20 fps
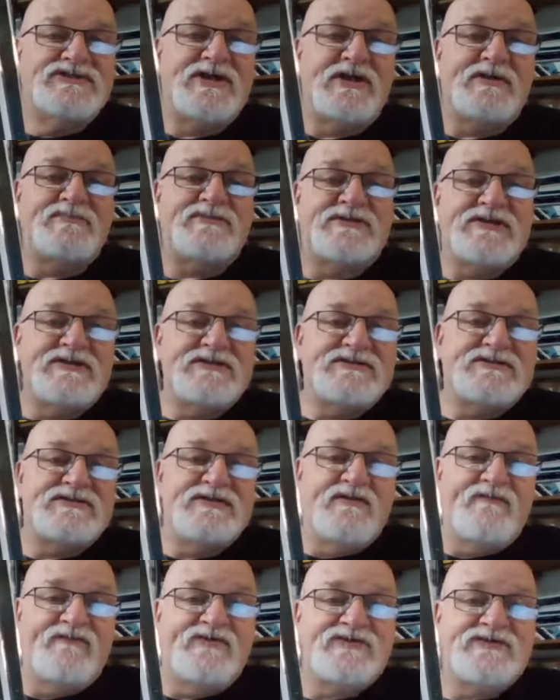James says
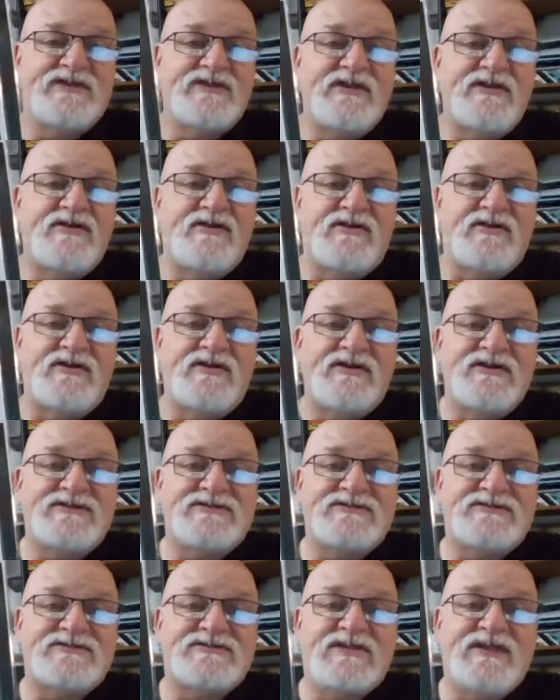Silver City
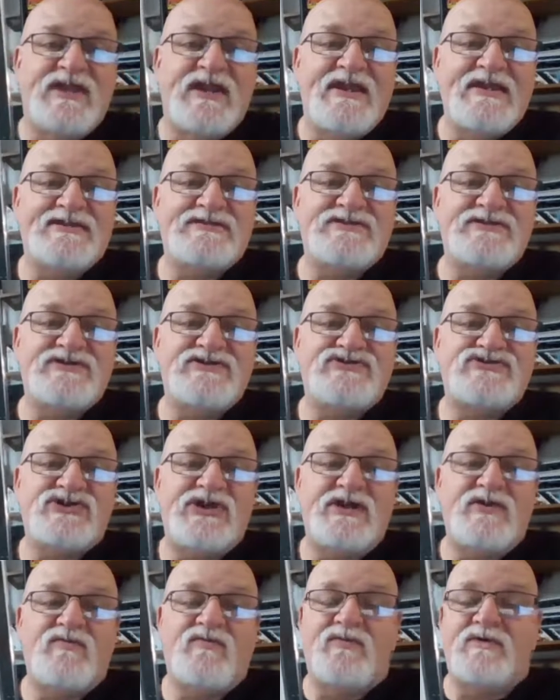artist is Casey
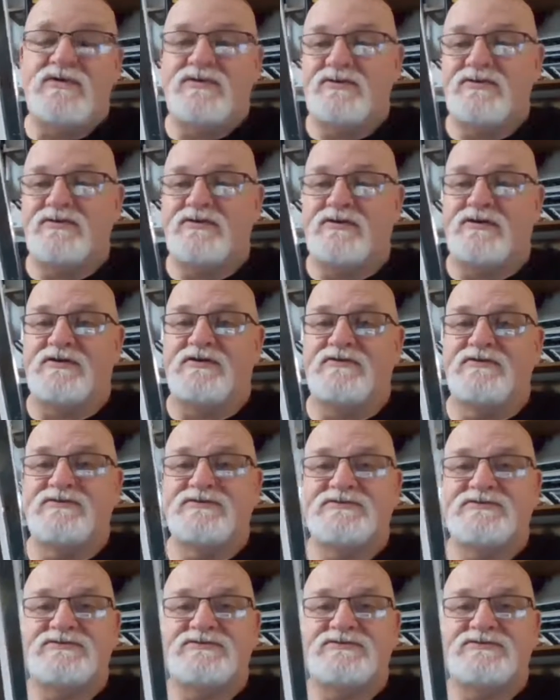J. Woolner.